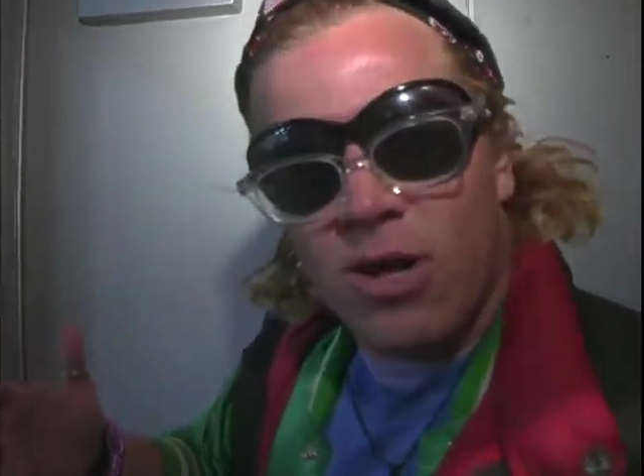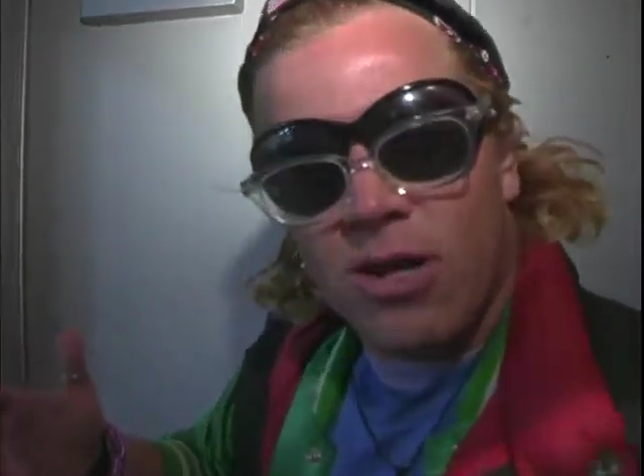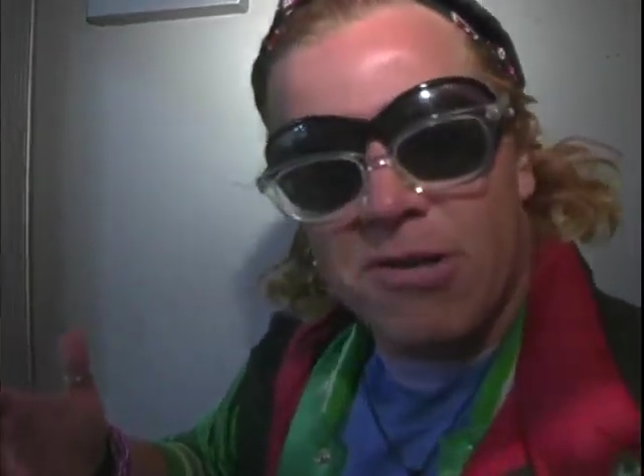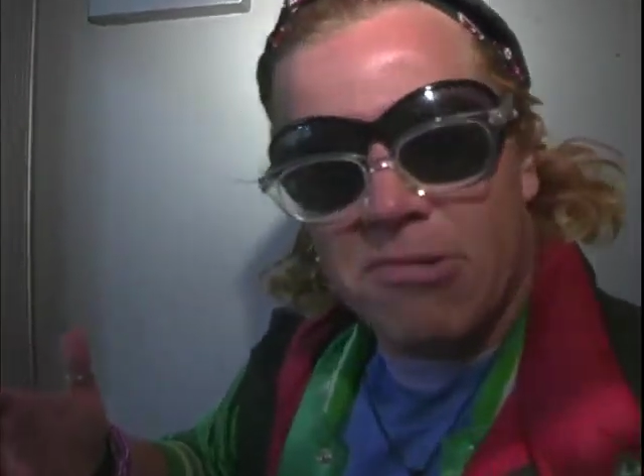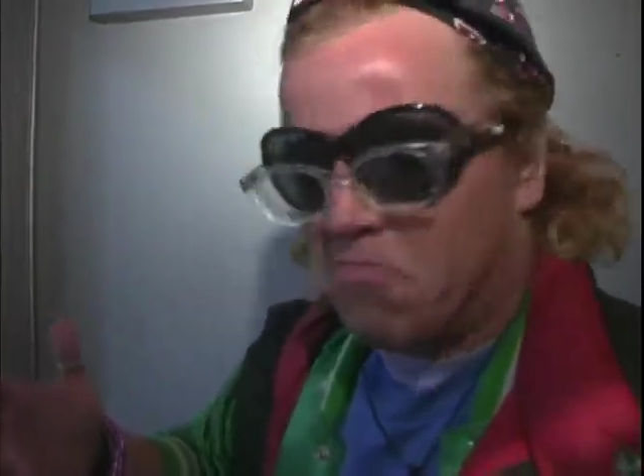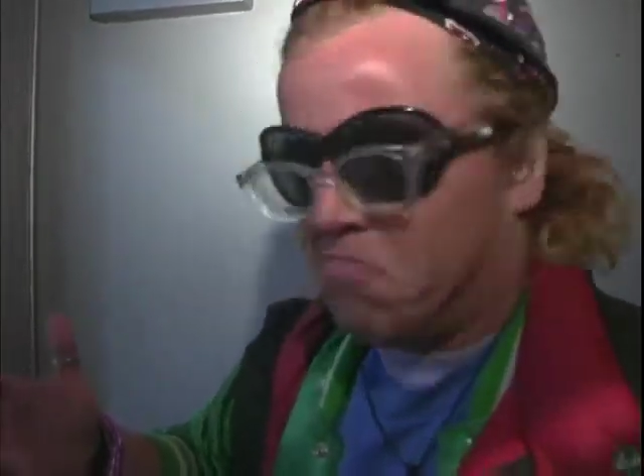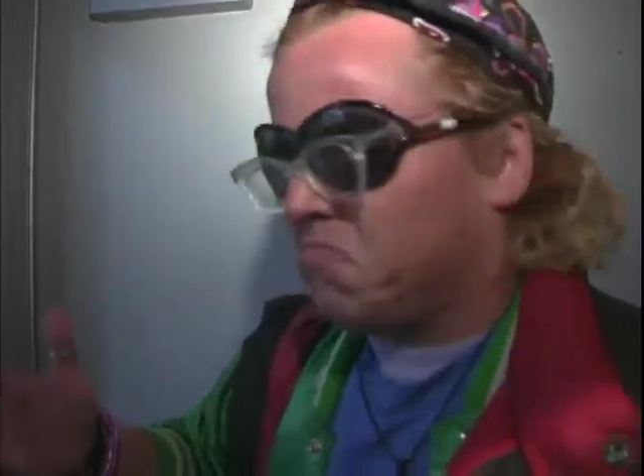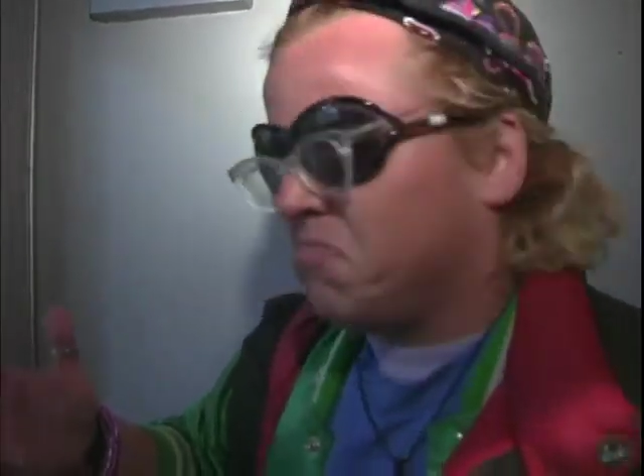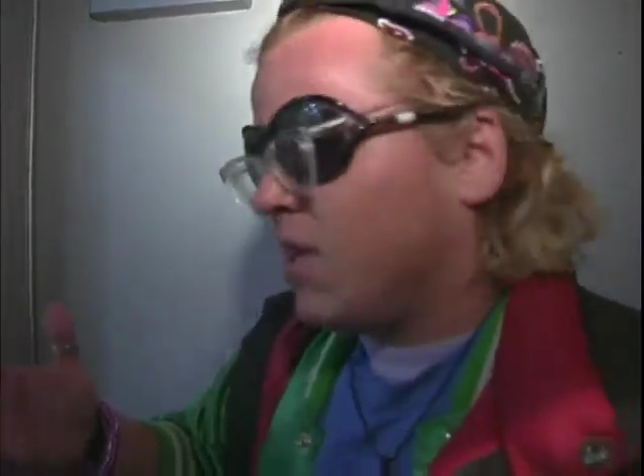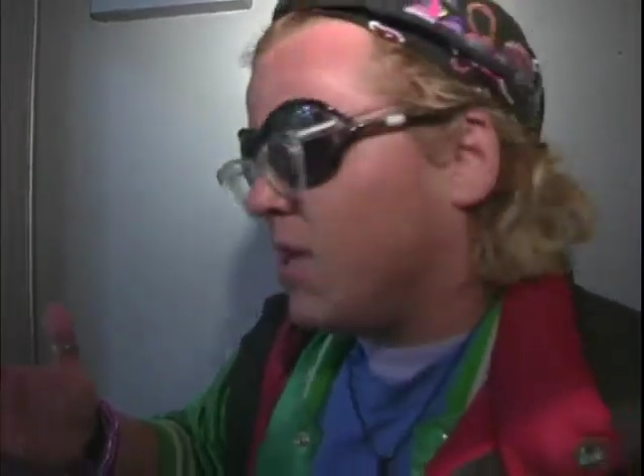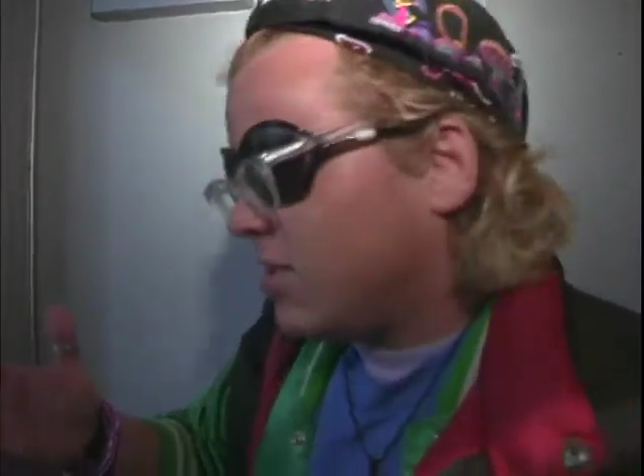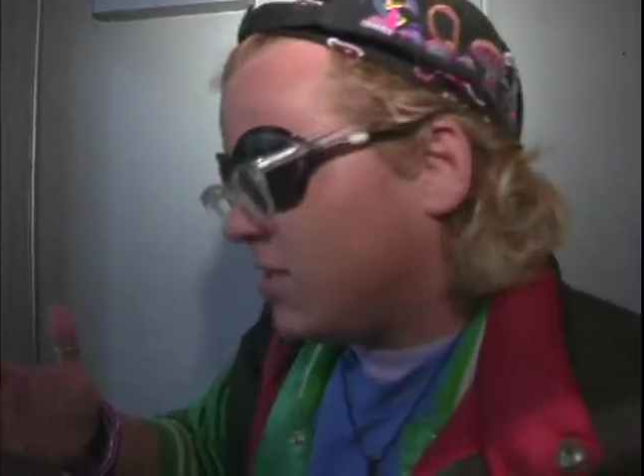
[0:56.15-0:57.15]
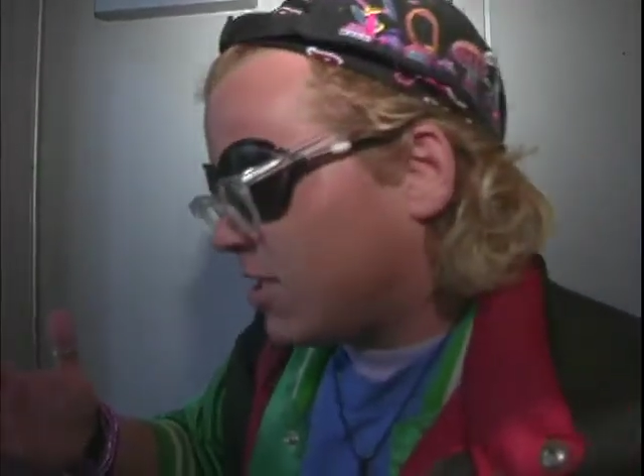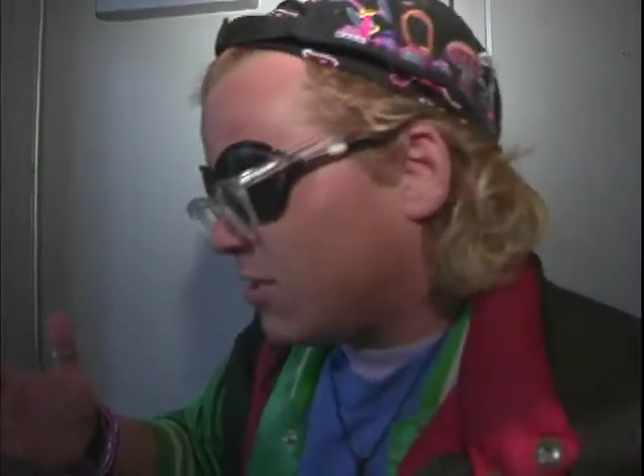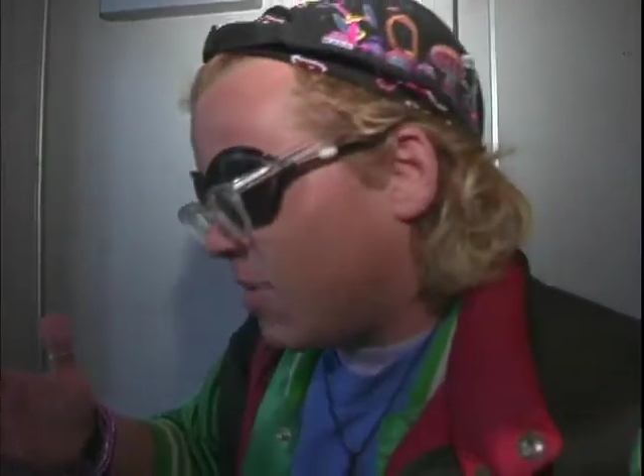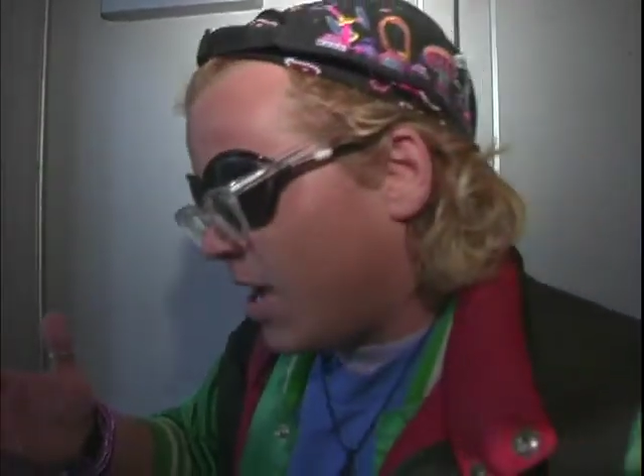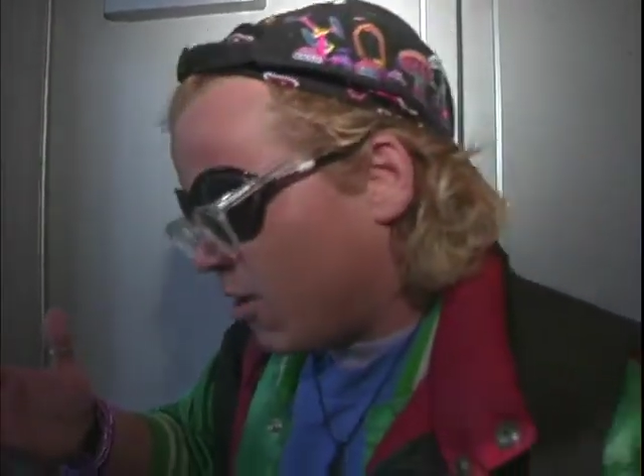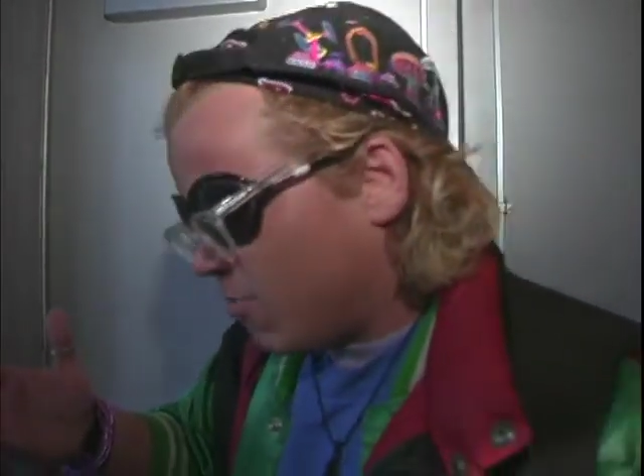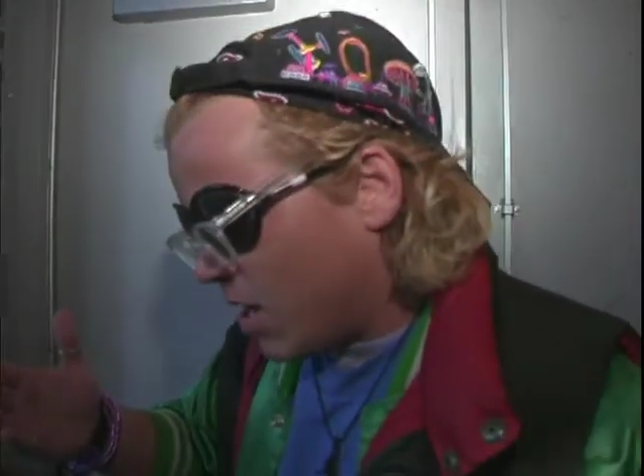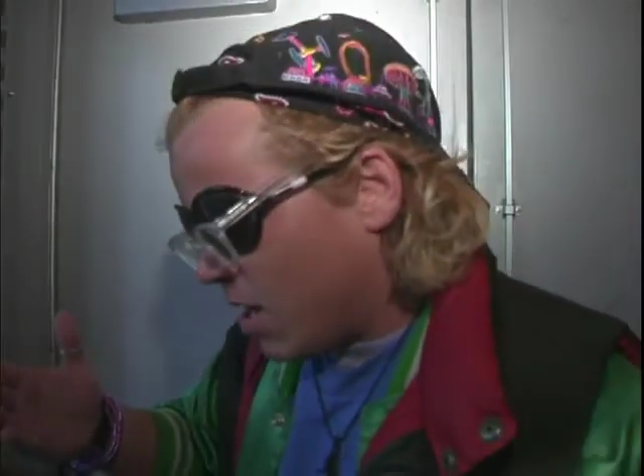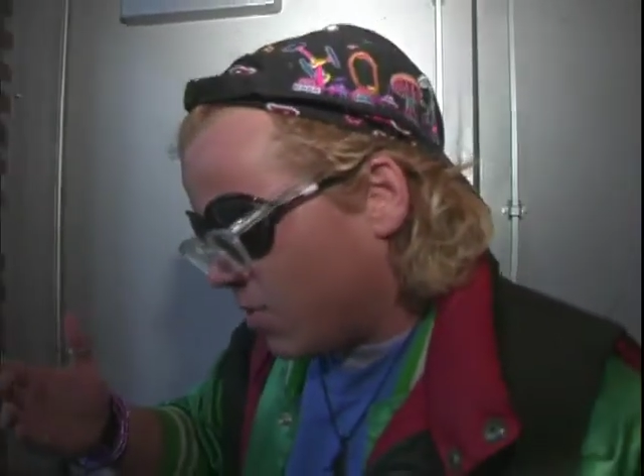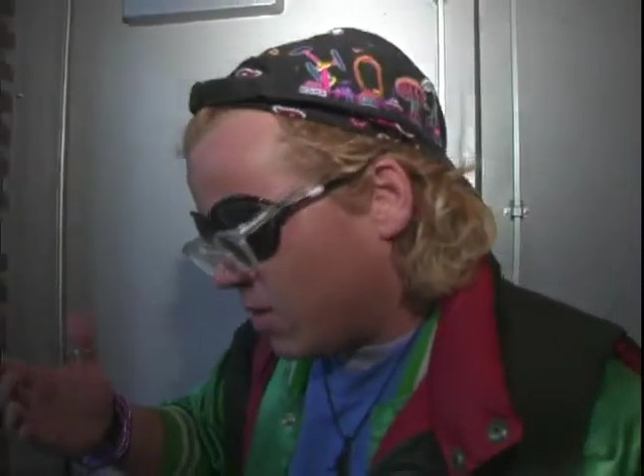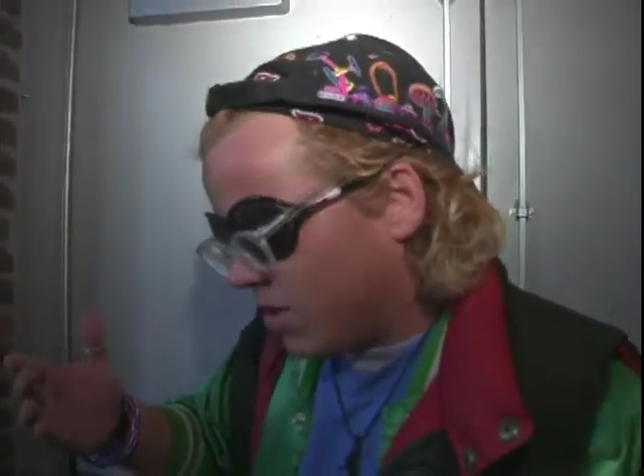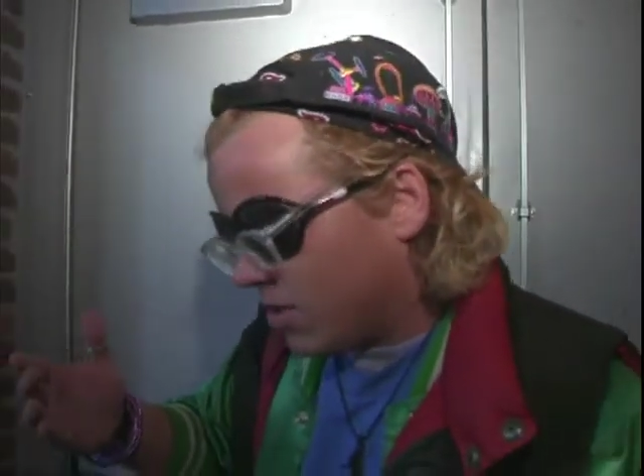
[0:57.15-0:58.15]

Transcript: it. Doesn't matter, baby.